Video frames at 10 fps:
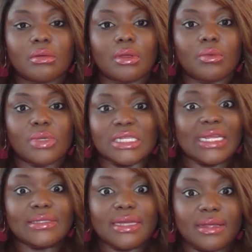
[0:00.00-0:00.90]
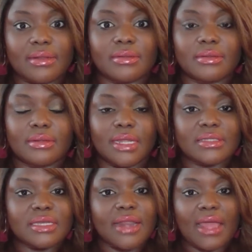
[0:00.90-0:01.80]
was LinkedIn.
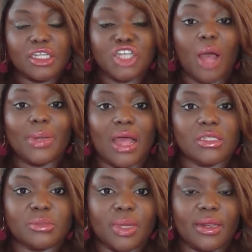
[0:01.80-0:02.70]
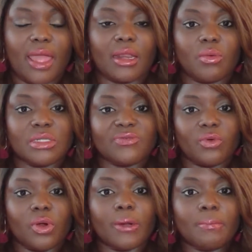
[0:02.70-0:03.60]
LinkedIn had a job announcement and it was
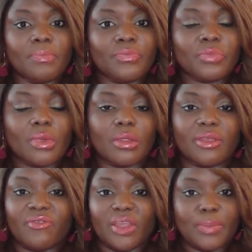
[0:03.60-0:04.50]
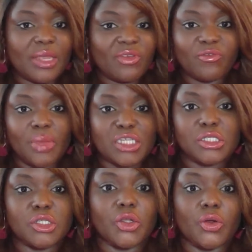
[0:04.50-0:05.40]
for the VP of Information
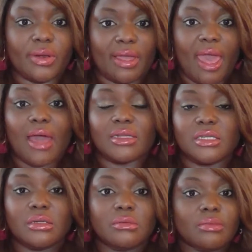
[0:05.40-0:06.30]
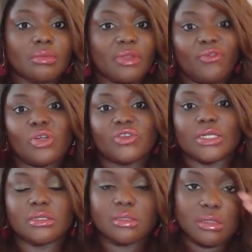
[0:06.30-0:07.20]
Security at
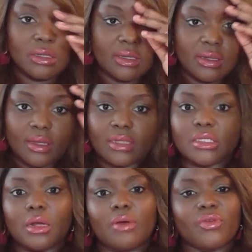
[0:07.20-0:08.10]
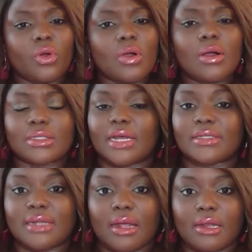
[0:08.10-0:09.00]
Fortress. And so, of course, I
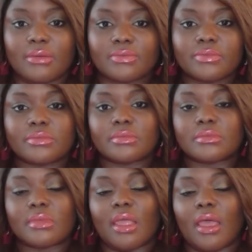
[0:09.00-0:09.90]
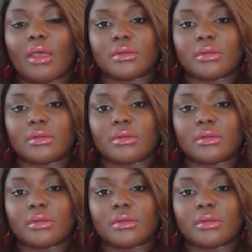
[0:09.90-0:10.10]
said, nah,